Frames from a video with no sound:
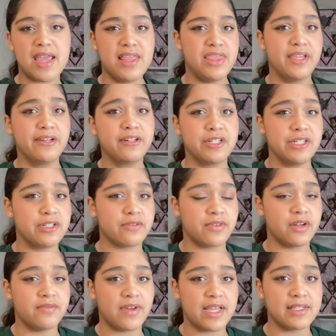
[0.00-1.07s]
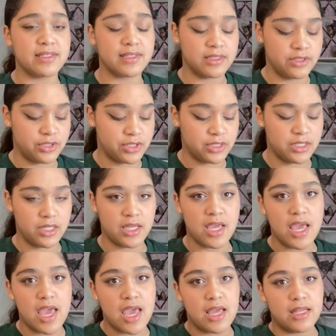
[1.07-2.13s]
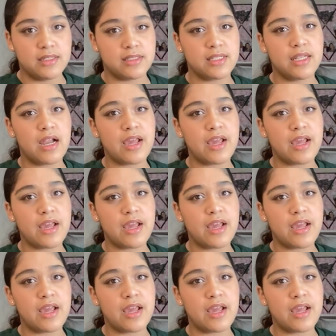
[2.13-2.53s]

theater teacher for advice, and she said I